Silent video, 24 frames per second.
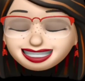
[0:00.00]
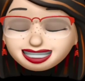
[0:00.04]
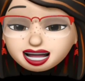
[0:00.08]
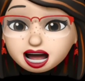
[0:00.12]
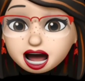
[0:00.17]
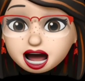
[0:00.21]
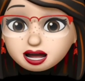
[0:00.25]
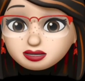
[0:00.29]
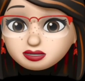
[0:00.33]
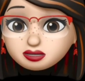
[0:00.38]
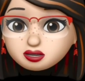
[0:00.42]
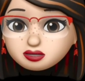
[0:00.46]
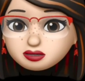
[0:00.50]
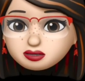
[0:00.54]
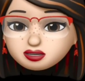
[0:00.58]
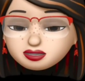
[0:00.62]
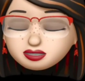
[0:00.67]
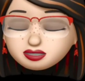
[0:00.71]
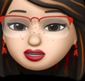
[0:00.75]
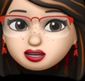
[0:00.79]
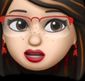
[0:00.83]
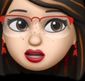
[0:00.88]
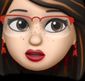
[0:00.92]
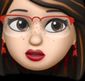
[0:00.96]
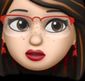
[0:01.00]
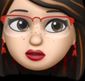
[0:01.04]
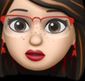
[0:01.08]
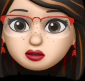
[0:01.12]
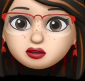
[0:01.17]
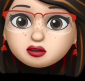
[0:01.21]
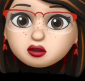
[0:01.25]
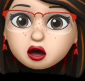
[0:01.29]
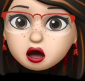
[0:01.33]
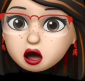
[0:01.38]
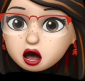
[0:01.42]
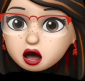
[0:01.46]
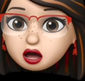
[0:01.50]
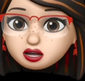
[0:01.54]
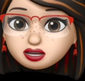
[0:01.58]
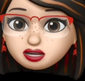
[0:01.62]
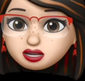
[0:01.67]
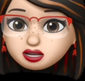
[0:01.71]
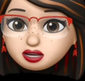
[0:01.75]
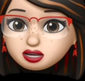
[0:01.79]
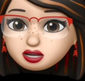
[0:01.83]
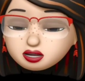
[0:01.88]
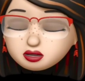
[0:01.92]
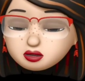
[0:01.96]
time to review Gone
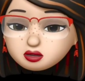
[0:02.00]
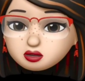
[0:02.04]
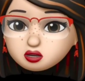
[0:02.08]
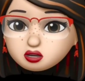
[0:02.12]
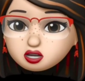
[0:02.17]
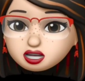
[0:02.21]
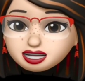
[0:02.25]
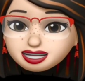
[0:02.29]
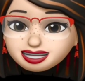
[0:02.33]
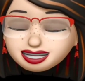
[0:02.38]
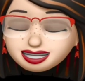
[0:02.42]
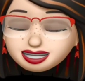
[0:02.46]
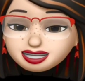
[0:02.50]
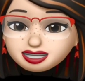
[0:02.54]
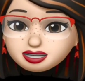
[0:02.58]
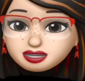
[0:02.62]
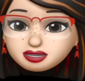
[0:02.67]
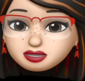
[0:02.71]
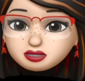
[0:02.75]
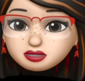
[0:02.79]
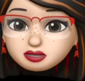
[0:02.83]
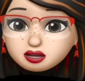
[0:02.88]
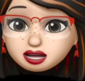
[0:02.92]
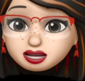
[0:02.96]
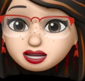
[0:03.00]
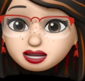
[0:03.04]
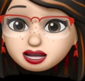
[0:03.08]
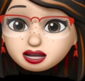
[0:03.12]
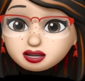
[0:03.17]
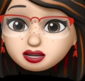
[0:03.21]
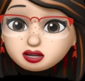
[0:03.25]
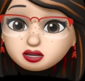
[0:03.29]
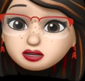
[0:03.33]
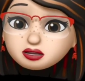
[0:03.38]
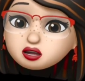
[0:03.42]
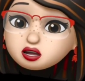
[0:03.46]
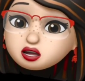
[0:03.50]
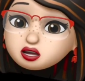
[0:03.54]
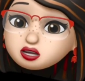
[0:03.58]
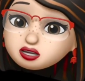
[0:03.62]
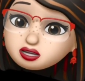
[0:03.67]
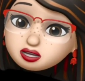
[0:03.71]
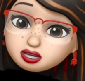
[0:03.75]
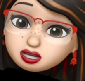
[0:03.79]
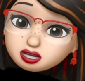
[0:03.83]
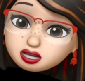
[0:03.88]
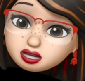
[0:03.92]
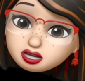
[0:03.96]
to the Woods by Gary
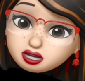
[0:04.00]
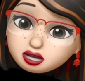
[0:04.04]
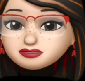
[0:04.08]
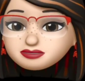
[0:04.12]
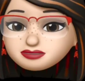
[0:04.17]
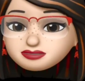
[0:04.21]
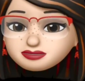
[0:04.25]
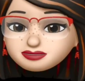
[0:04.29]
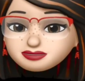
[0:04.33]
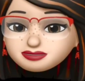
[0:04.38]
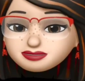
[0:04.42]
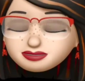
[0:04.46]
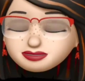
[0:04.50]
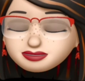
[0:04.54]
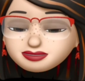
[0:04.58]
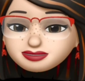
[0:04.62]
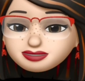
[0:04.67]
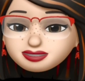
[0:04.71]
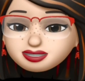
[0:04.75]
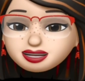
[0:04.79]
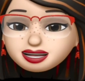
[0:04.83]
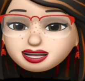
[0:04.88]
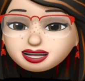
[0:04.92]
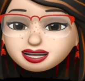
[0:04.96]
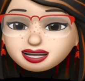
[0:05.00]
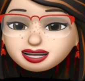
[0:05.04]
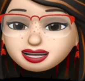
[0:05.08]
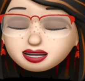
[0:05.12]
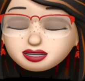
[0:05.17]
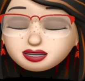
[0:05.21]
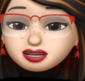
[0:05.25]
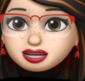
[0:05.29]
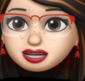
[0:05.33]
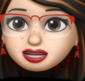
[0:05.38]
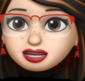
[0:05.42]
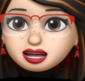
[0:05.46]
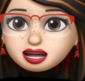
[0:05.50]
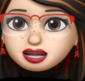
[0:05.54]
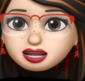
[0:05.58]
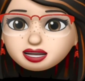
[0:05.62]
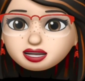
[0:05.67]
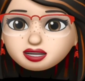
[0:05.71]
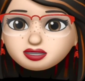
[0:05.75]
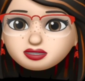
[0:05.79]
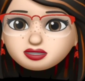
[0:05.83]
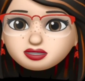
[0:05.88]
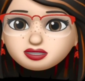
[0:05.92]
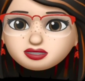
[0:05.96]
Paulsen, and I'm excited
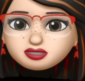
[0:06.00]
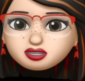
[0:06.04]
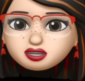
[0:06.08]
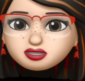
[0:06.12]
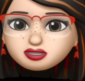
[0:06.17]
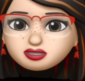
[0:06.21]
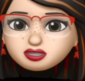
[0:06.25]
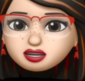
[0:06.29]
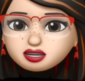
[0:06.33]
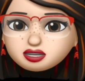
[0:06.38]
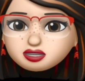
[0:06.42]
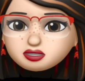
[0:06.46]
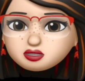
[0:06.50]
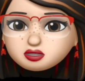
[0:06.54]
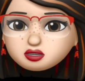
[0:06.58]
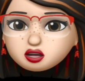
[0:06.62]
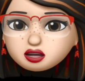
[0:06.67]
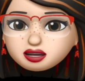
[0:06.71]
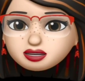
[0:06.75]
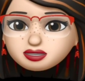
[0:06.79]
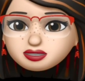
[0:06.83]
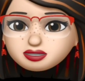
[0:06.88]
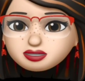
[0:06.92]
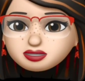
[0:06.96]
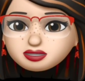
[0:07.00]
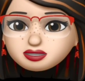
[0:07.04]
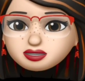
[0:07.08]
to review this one.